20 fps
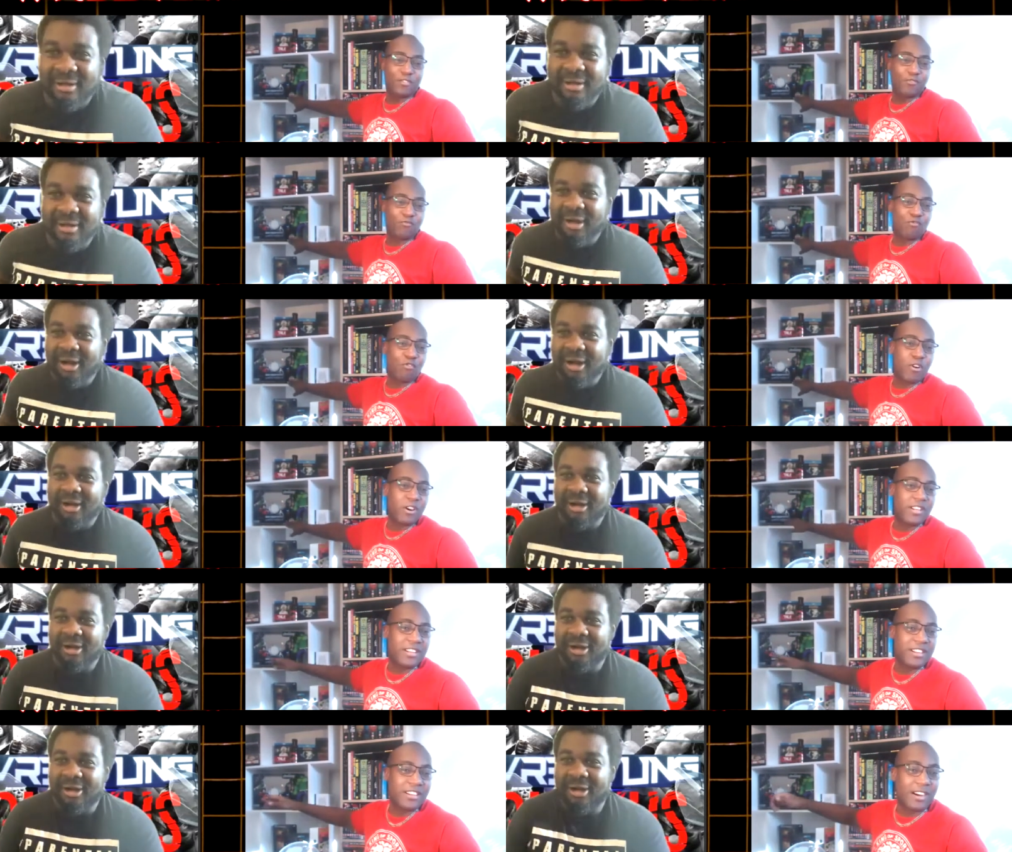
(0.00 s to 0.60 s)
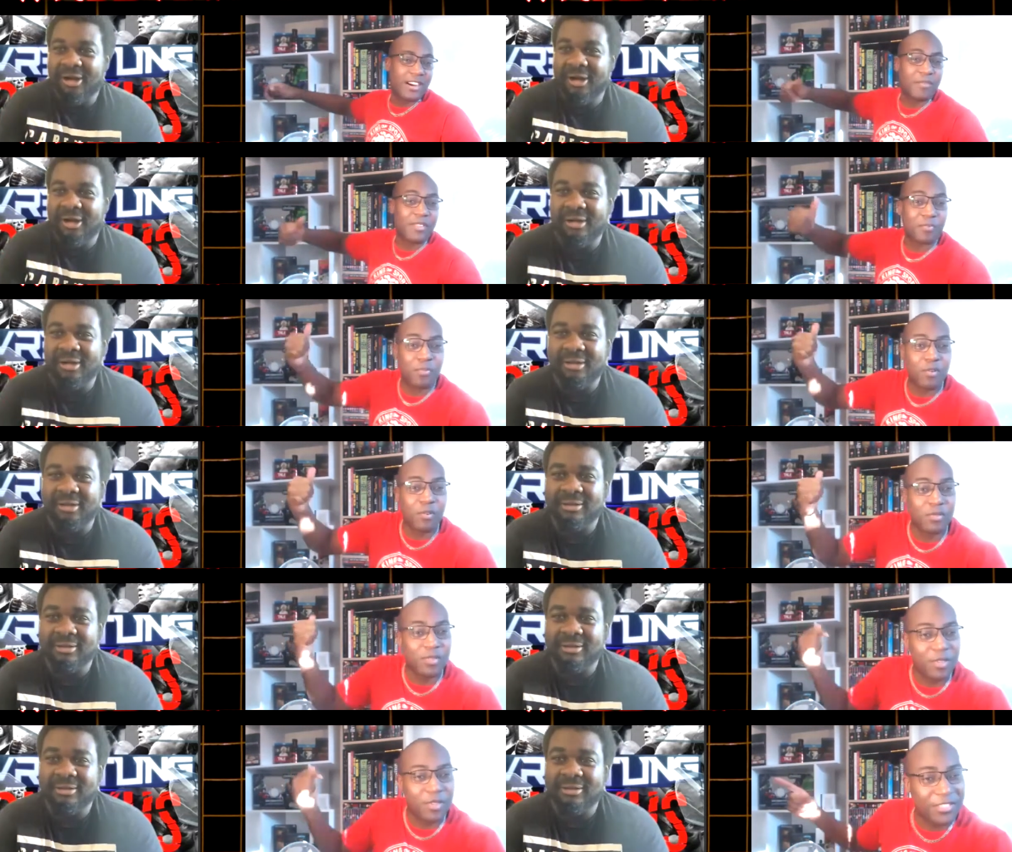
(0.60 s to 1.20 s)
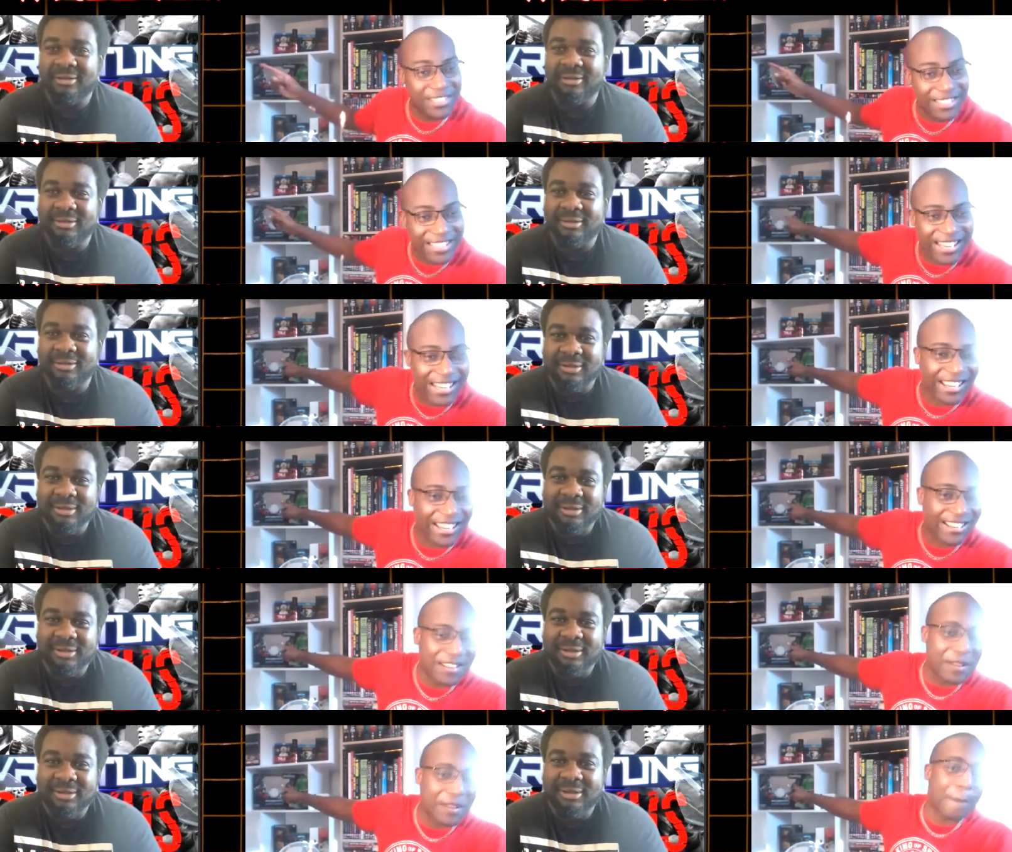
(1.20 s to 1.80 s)
Speaker 1: roided up. It's probably because of
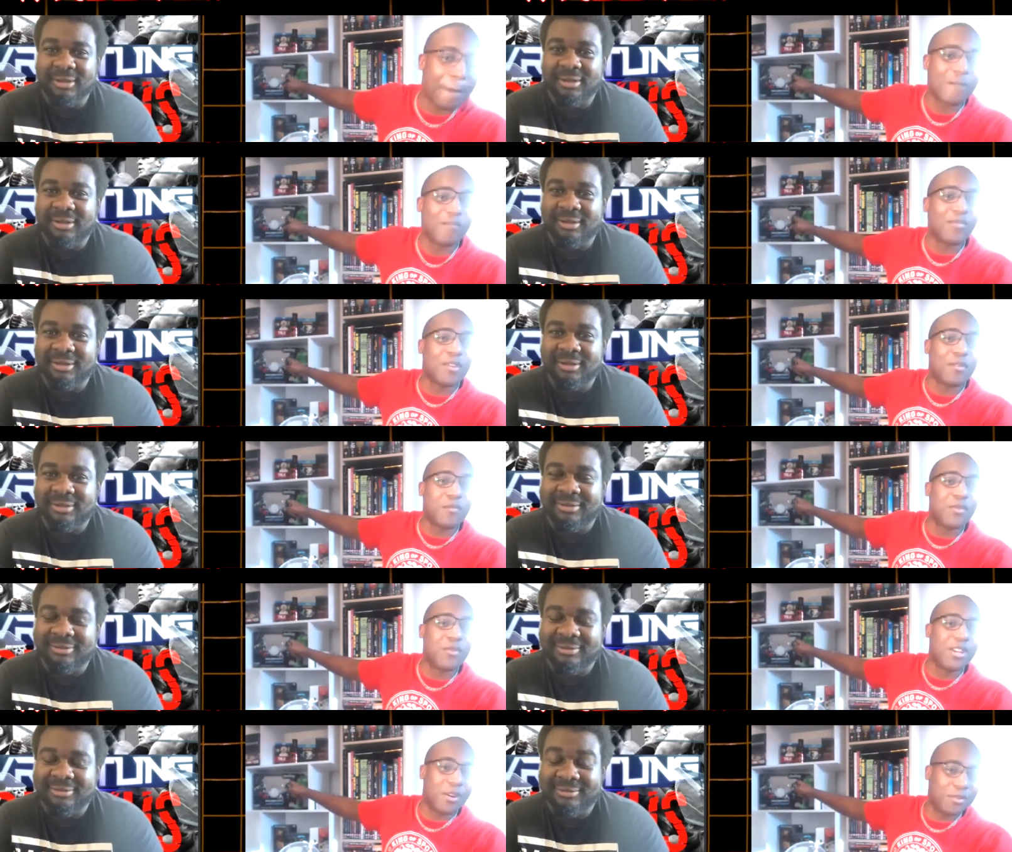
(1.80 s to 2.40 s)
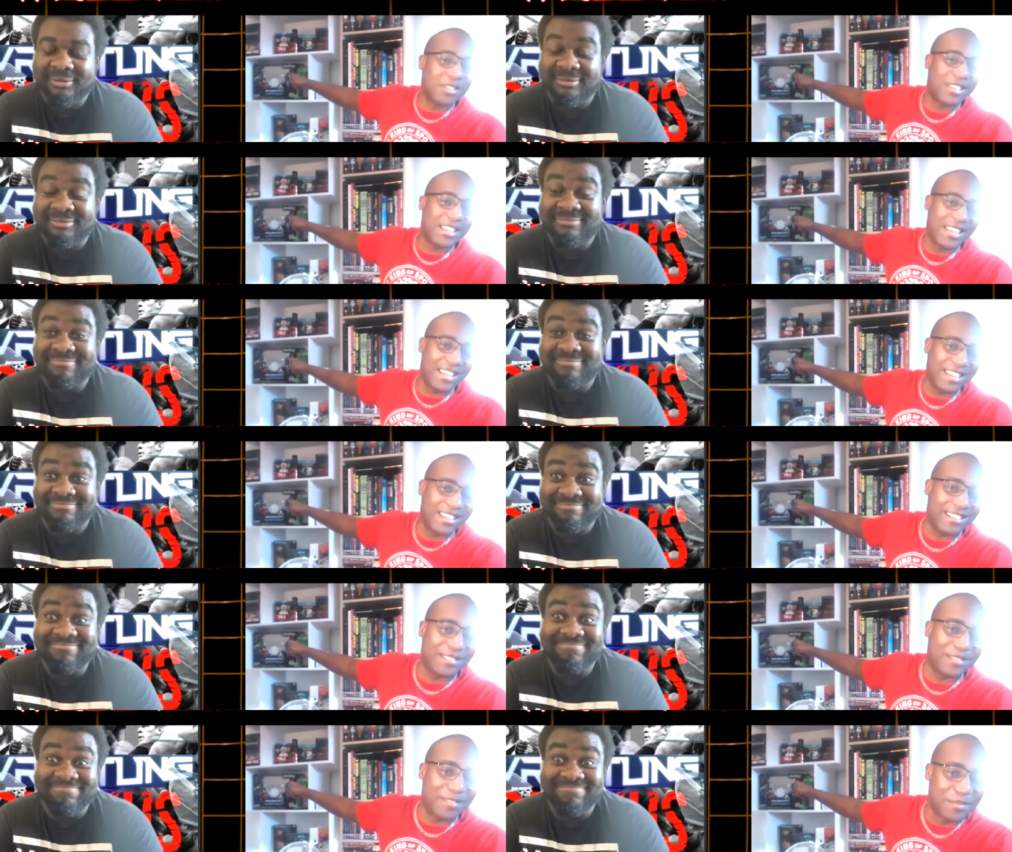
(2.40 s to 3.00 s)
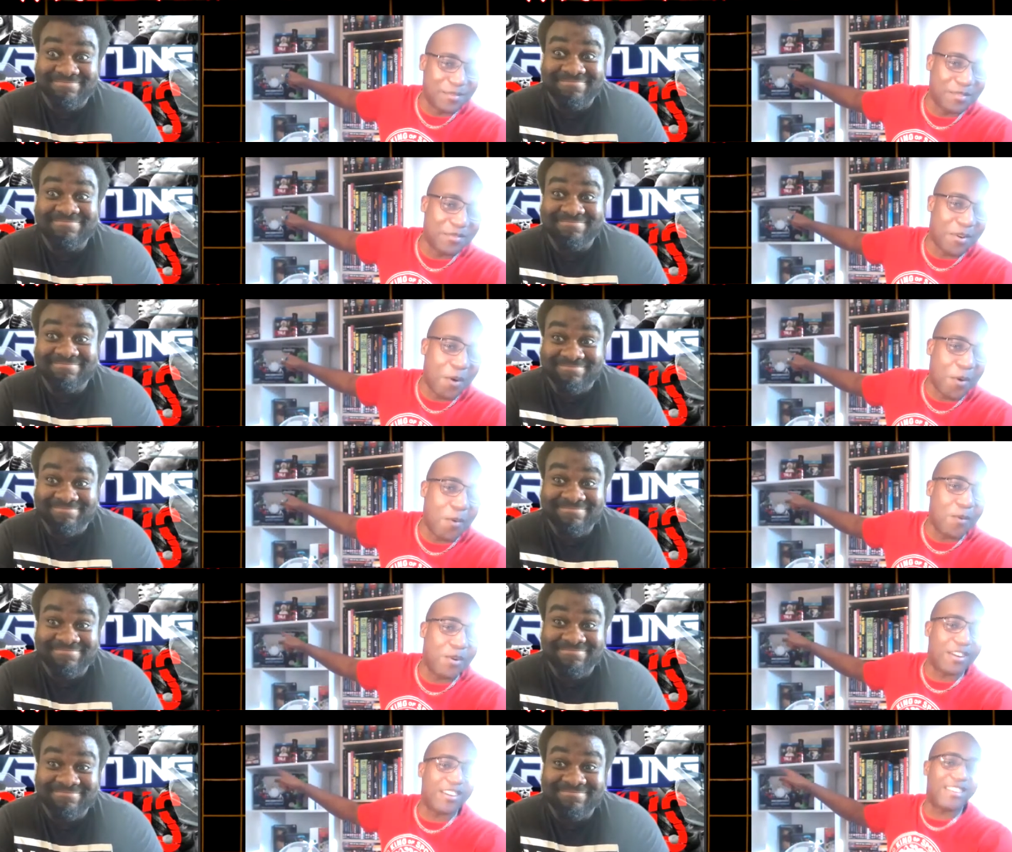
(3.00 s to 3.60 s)
that. When I was a kid with
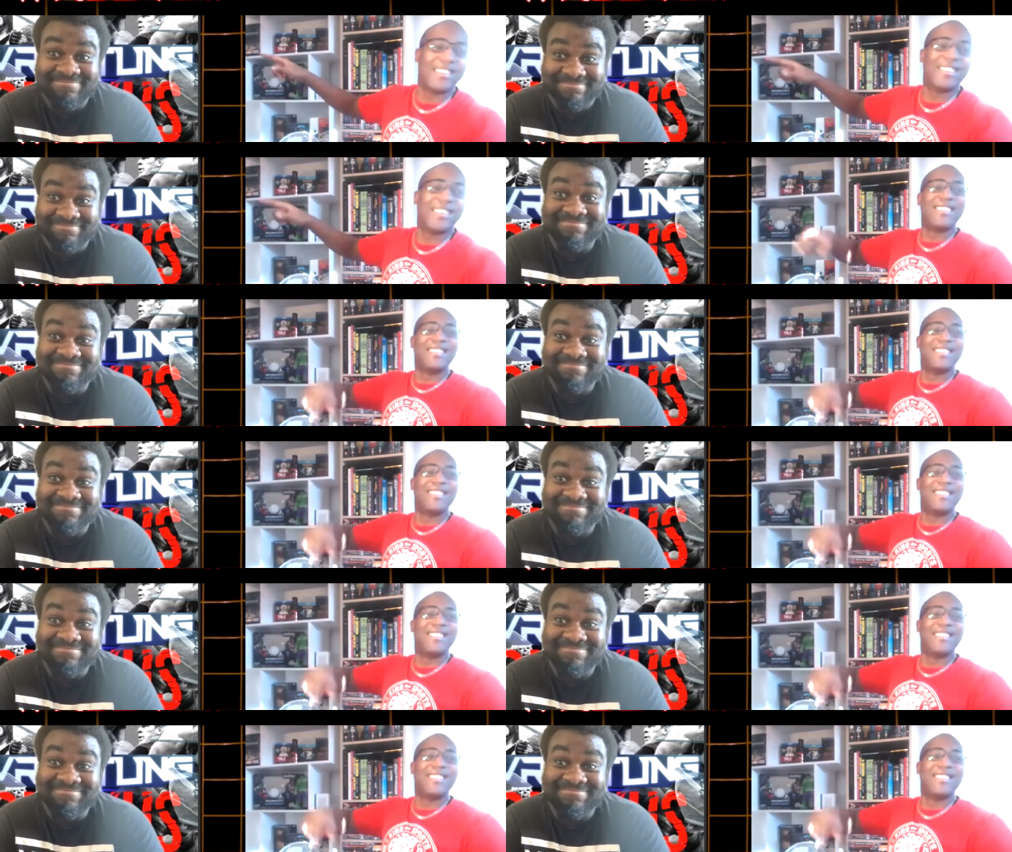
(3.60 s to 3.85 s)
Hulk.